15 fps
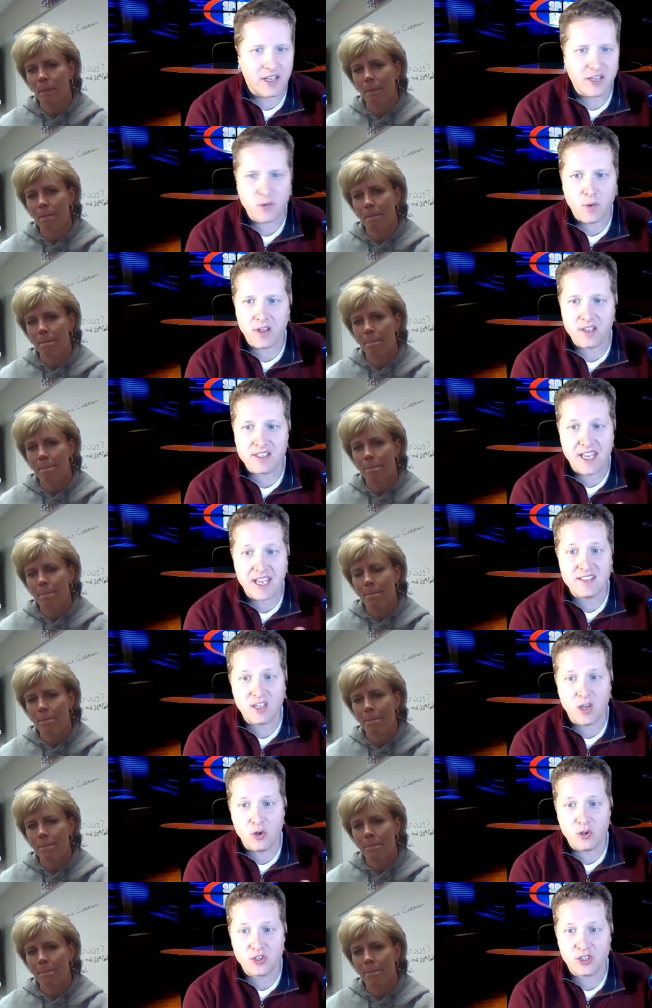Speaker 1: as well as
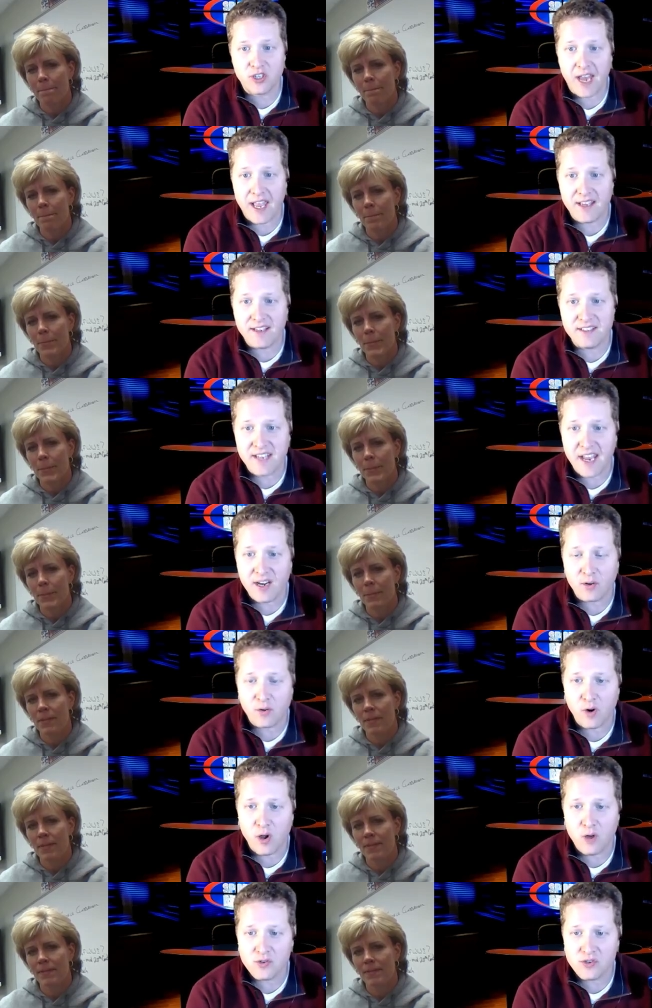Kenzie Holscher and Dana
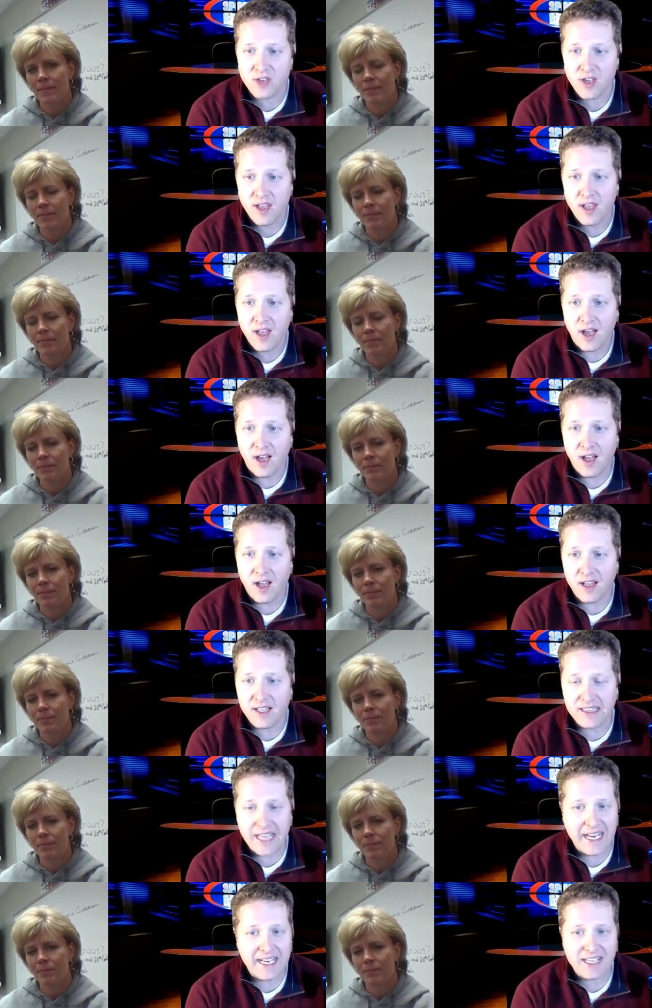Rose. Uh,
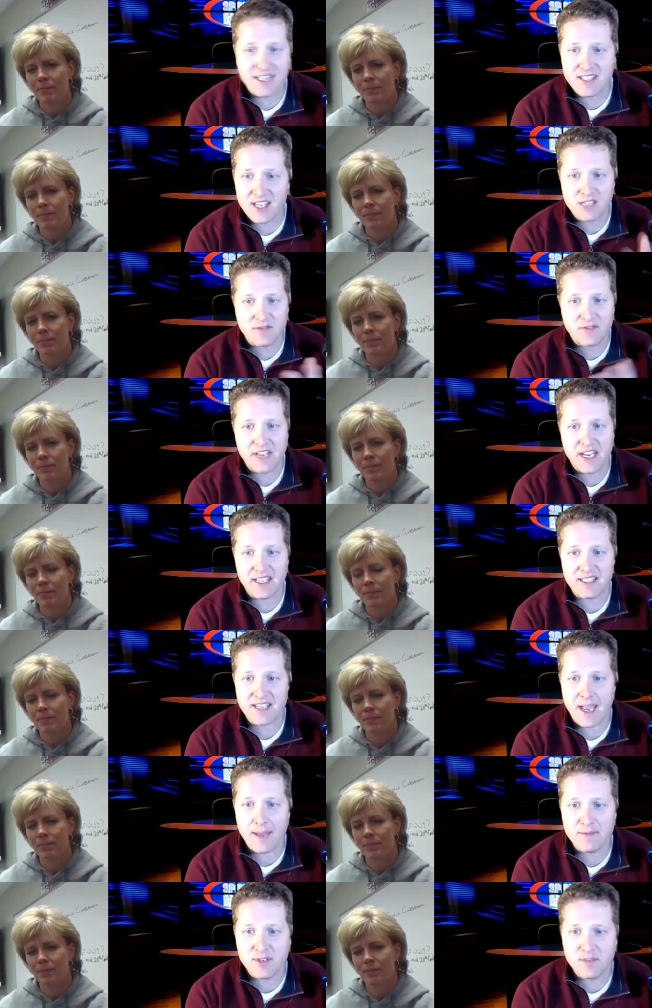ladies, thanks for taking the
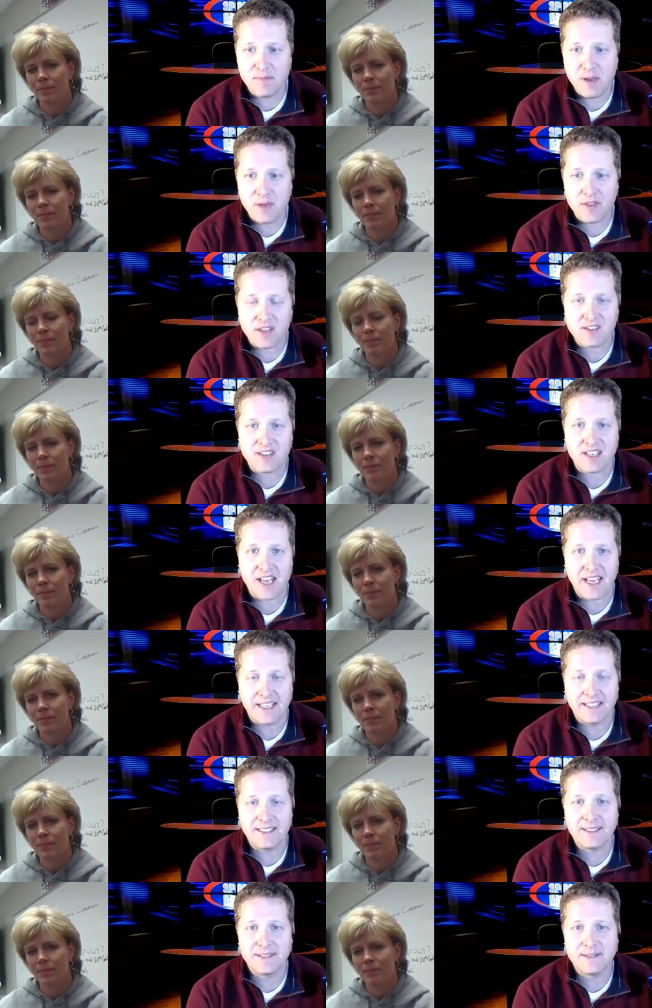time to be with us
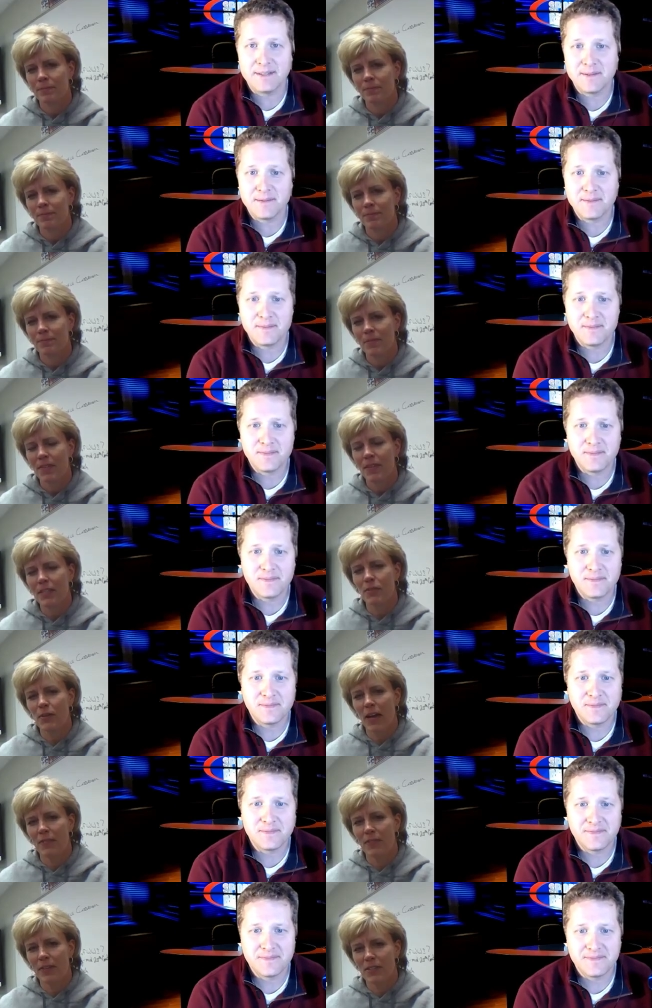tonight.
Speaker 2: Thanks for
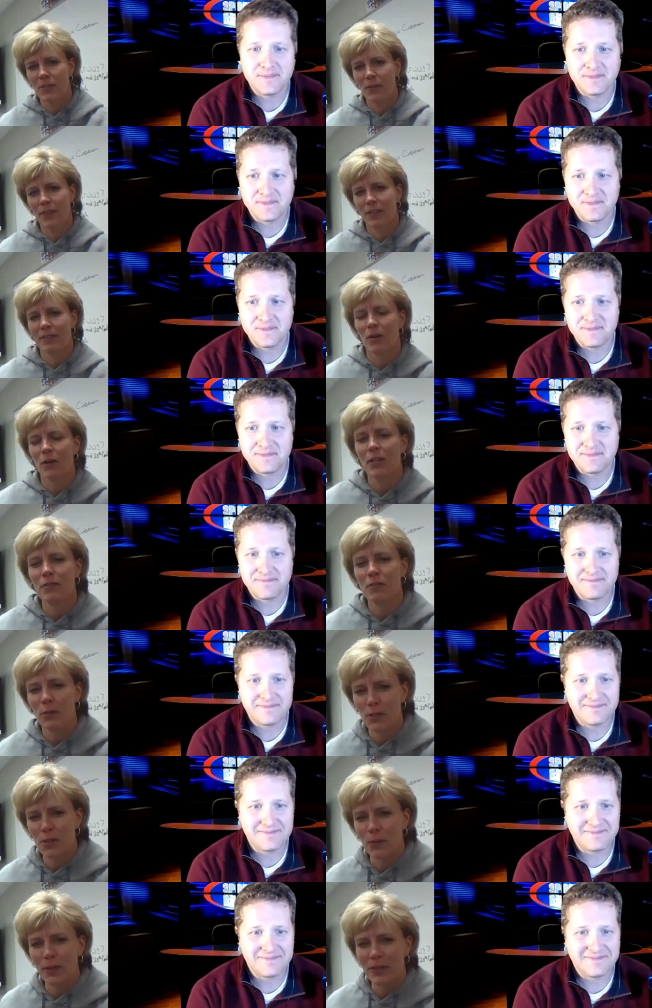having us. We are looking
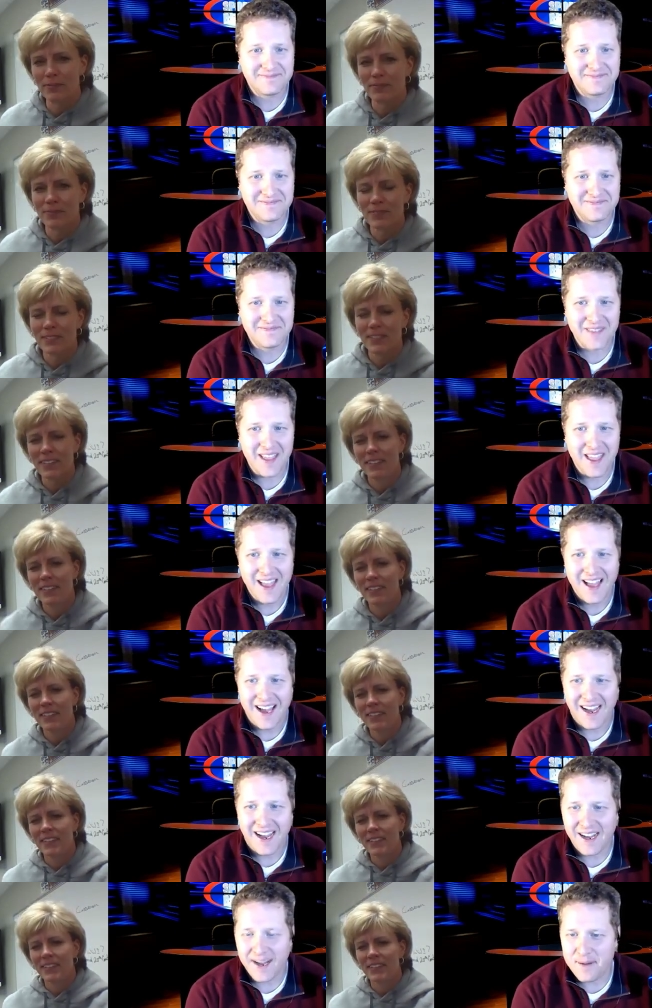forward to it.
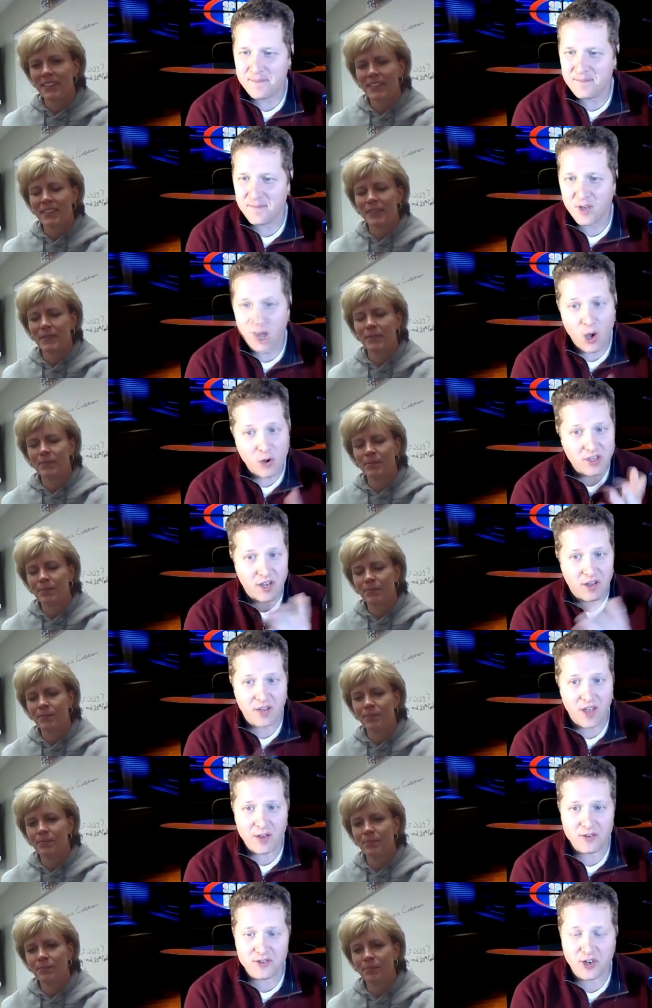
Speaker 1: Um, Coach,
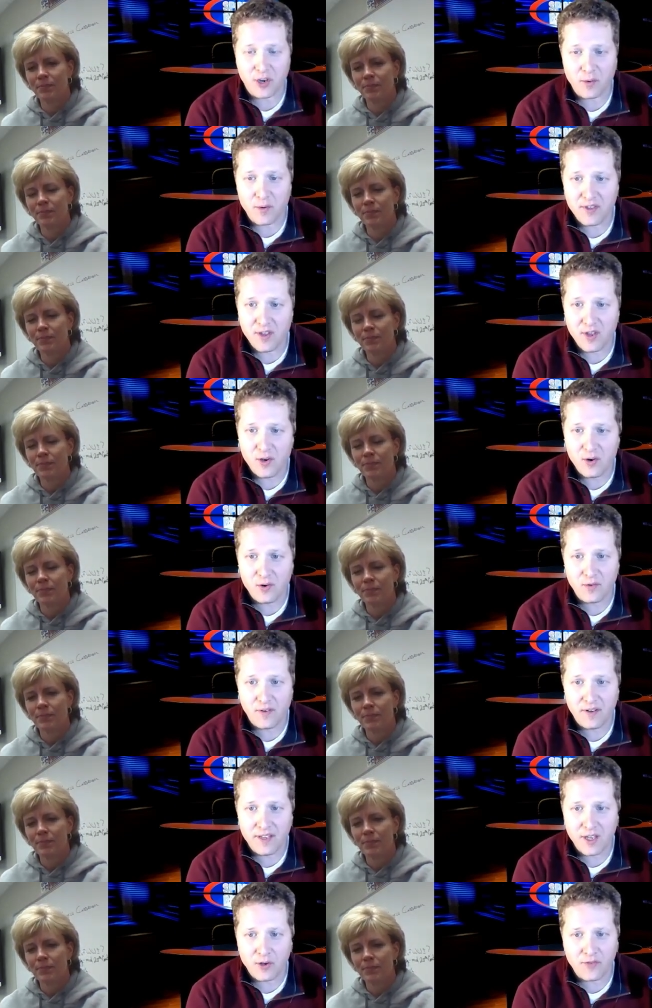I'll, I'll start with you.
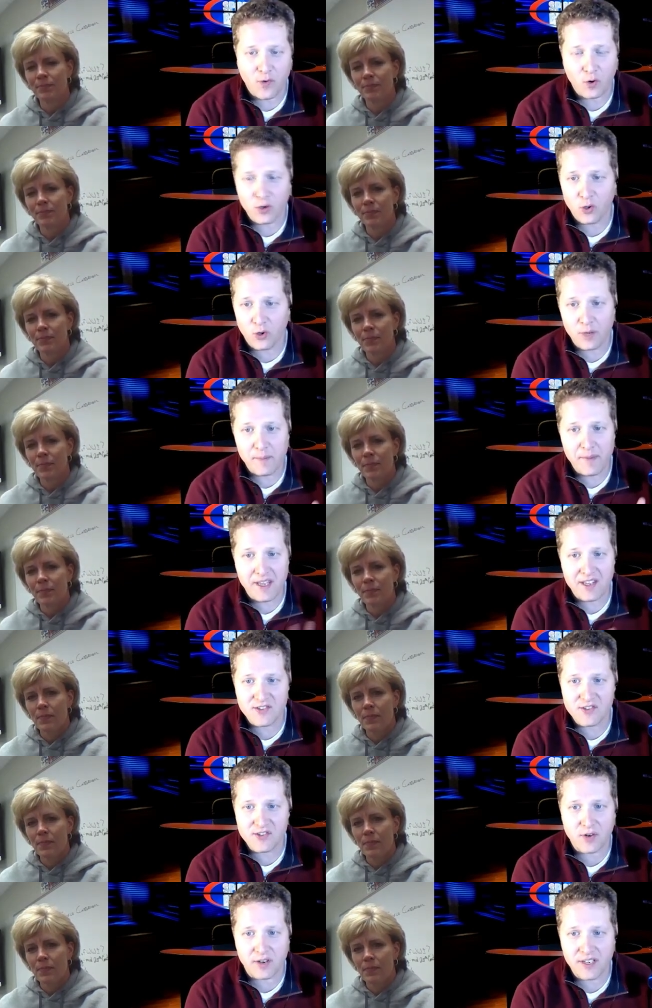You know, Fort Loramie
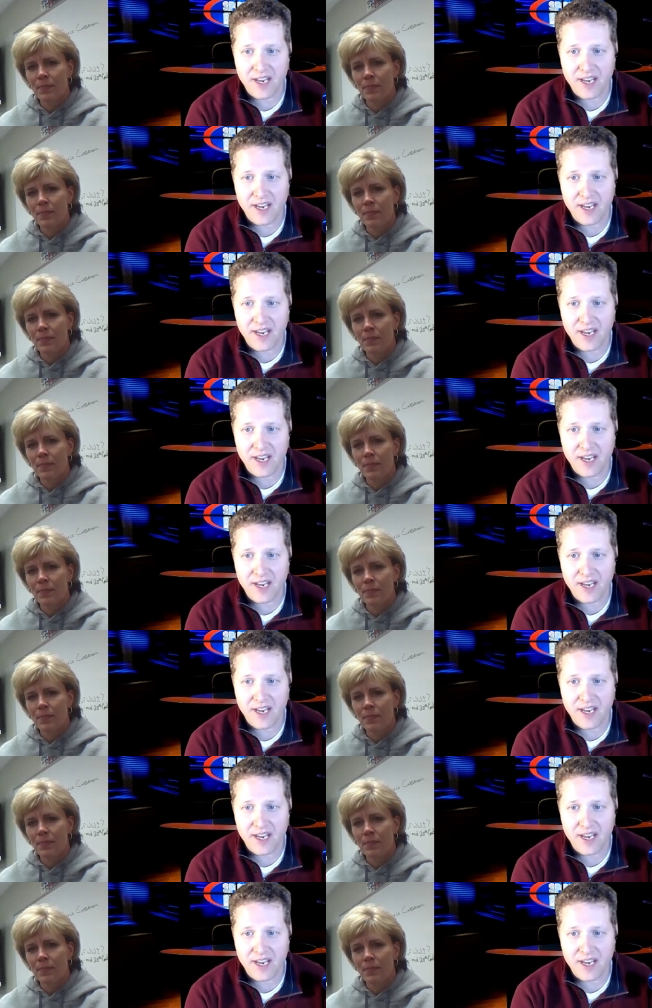has strung